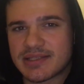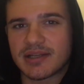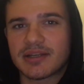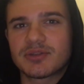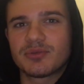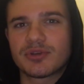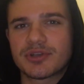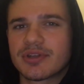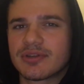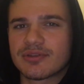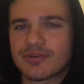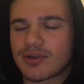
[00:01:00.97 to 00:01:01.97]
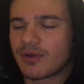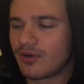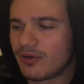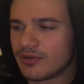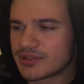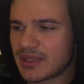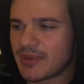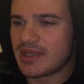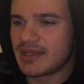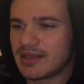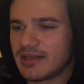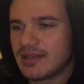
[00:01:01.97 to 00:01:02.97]
start working on your goals. I
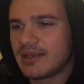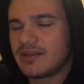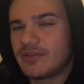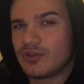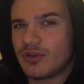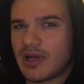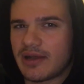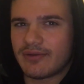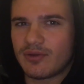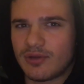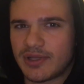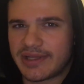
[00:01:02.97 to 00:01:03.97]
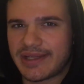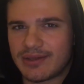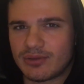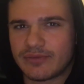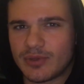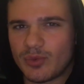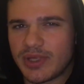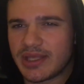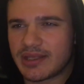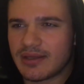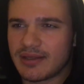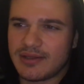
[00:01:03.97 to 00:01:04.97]
mean, if you don't have a goal at the end of the
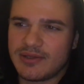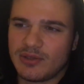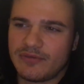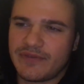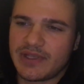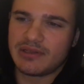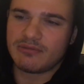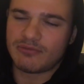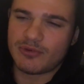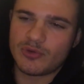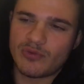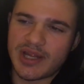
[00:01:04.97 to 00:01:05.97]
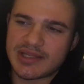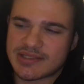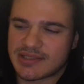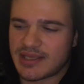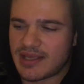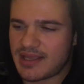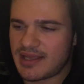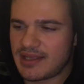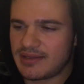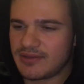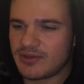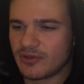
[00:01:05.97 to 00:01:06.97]
week, you'll feel regret
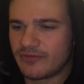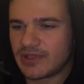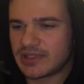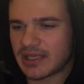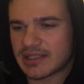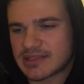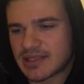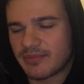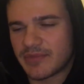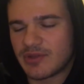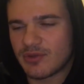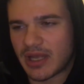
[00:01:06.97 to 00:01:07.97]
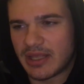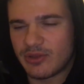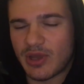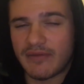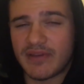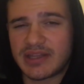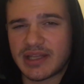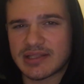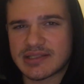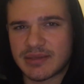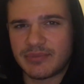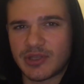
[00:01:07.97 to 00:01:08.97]
and you'll feel like you haven't
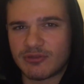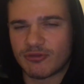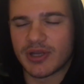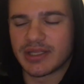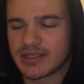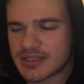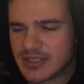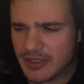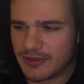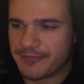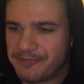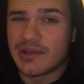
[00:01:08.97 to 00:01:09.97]
done something right. So